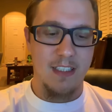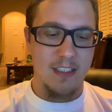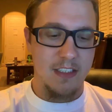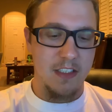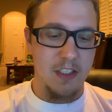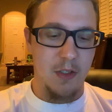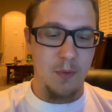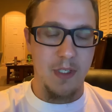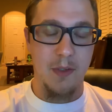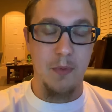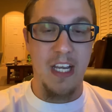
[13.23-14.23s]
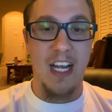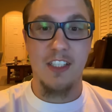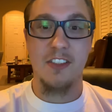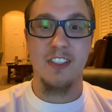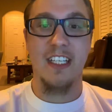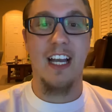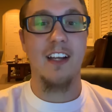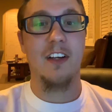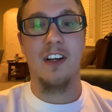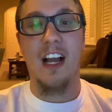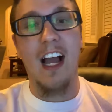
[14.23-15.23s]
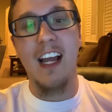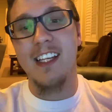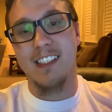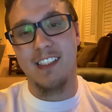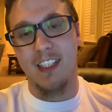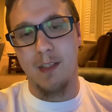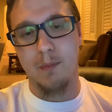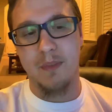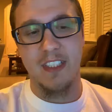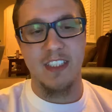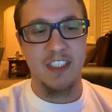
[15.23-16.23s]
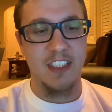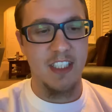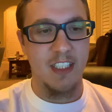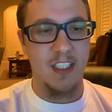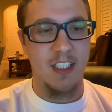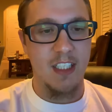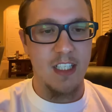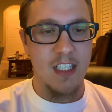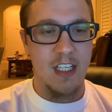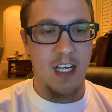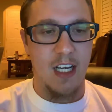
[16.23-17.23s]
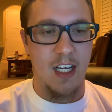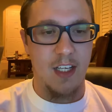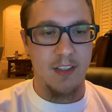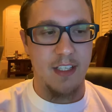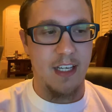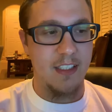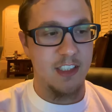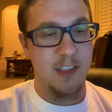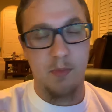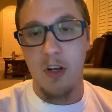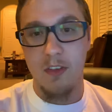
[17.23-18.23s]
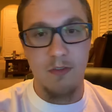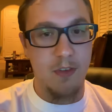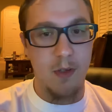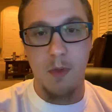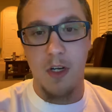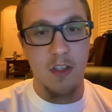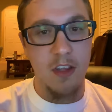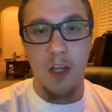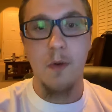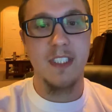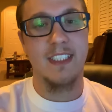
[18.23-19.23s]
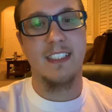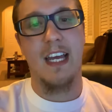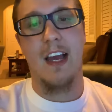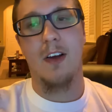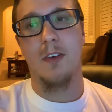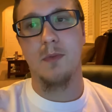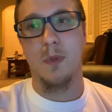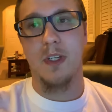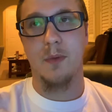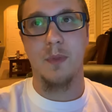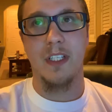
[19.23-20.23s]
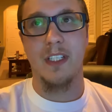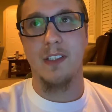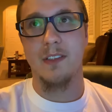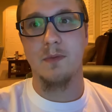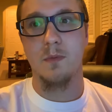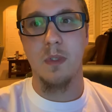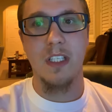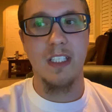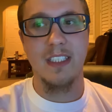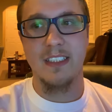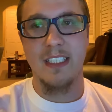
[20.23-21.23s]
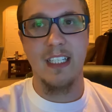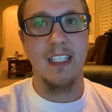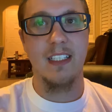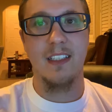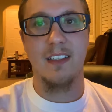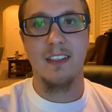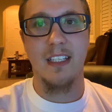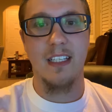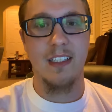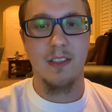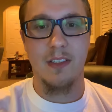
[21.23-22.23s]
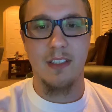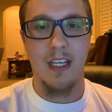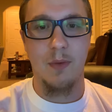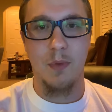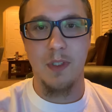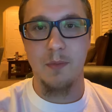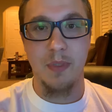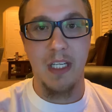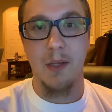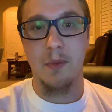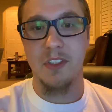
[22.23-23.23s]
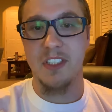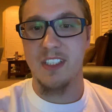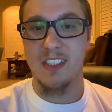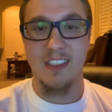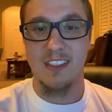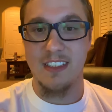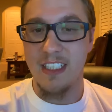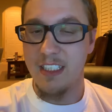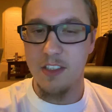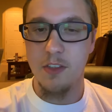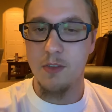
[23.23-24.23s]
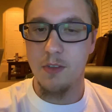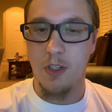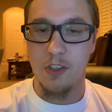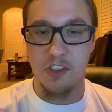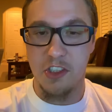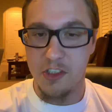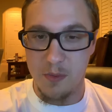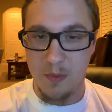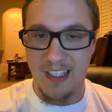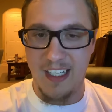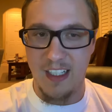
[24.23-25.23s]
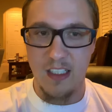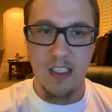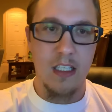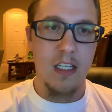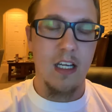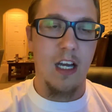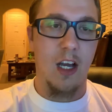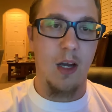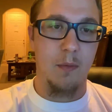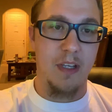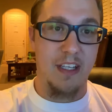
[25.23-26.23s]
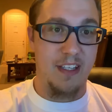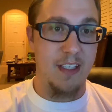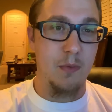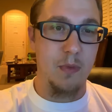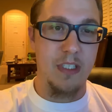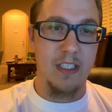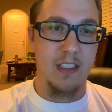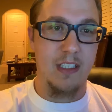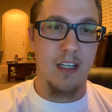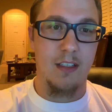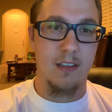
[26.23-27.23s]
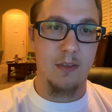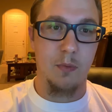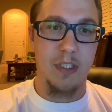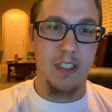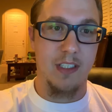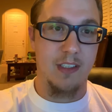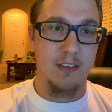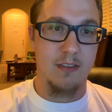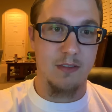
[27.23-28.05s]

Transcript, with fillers: you know, we, we actually had our highest up this year uh, that sprung from our lowest down where we really didn't think that we'd be able to continue our church plant. Um, and then we got, we